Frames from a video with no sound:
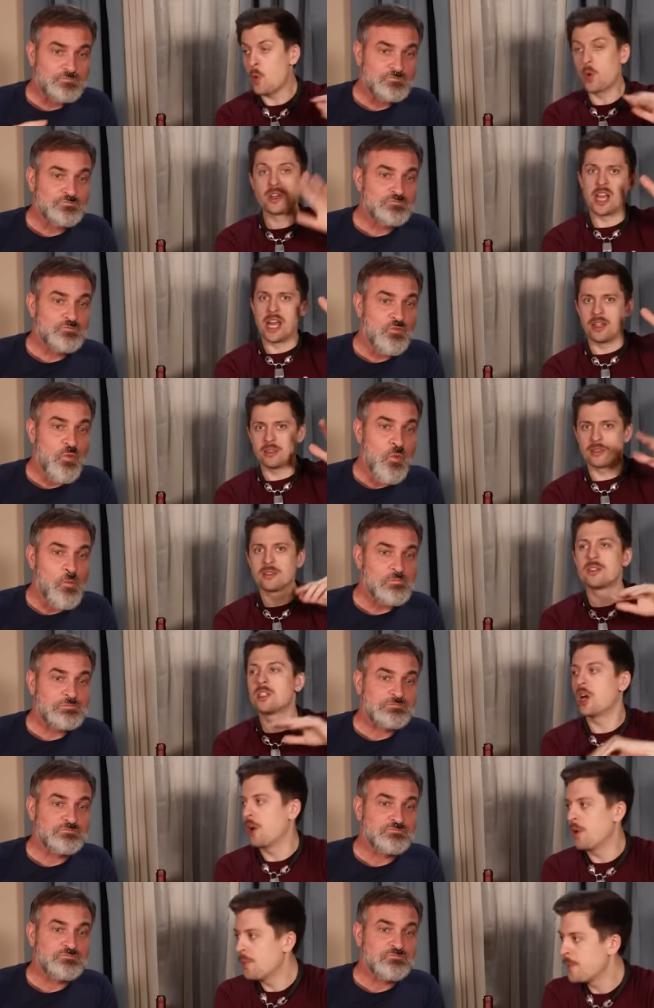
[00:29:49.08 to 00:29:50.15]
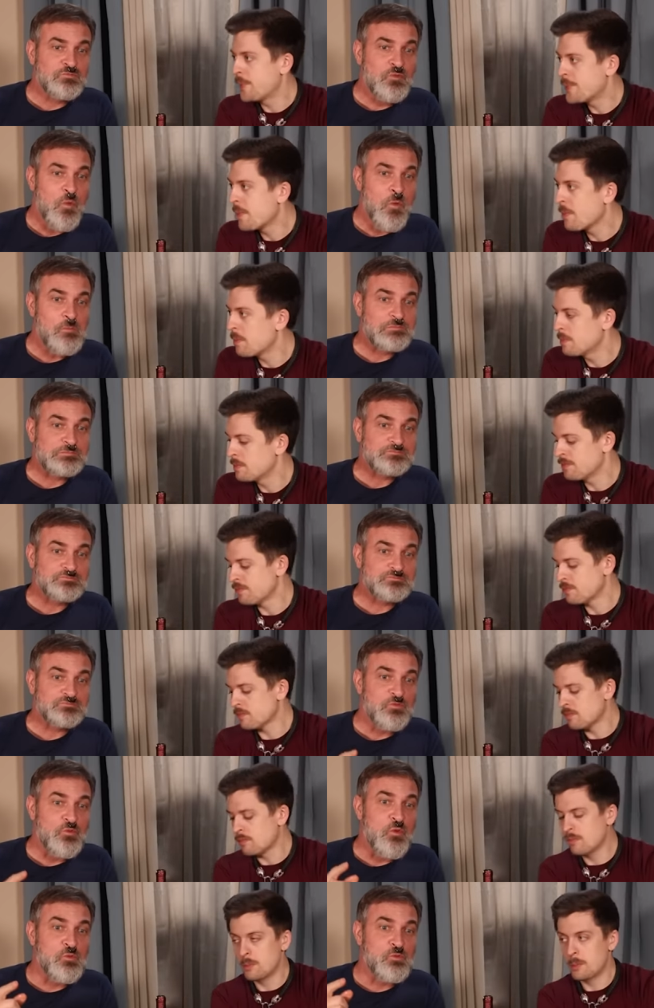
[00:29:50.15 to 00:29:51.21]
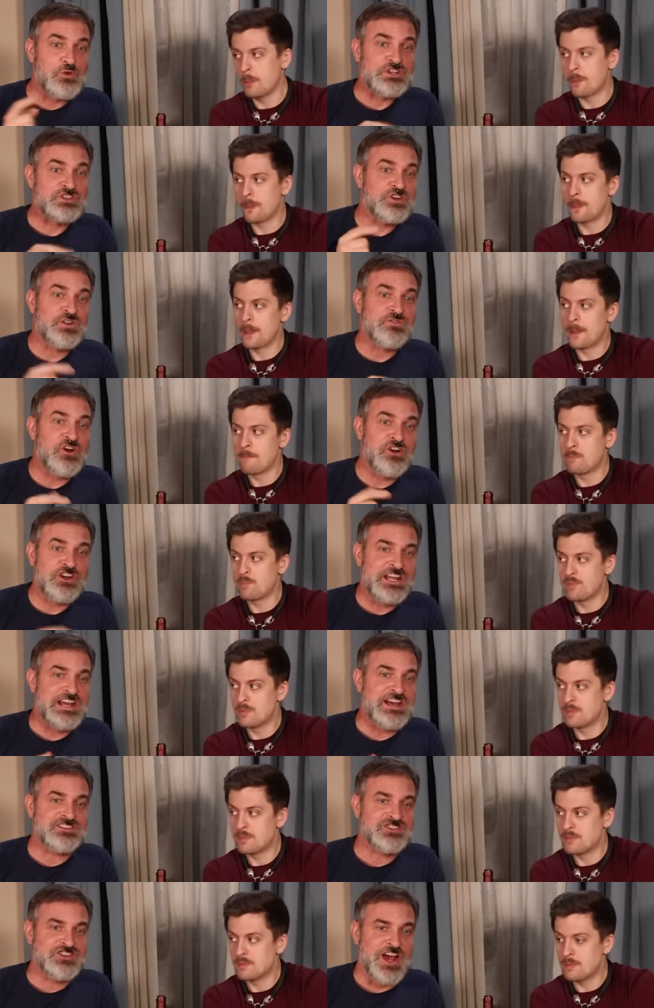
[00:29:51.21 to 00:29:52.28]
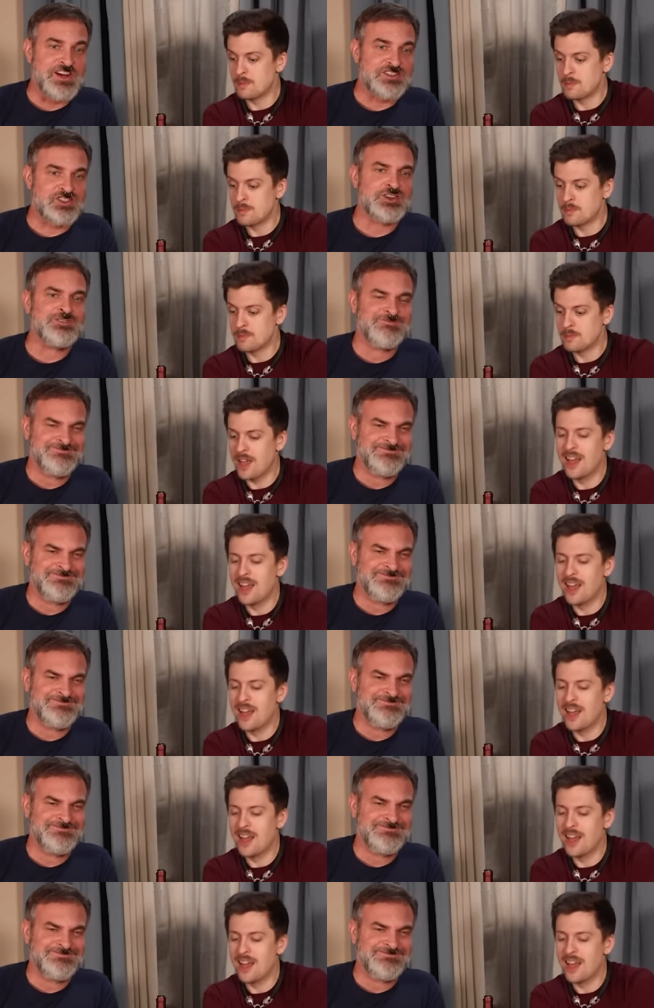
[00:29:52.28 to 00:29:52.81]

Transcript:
Speaker 1: or dates. Go.
Speaker 2: We should have already had sex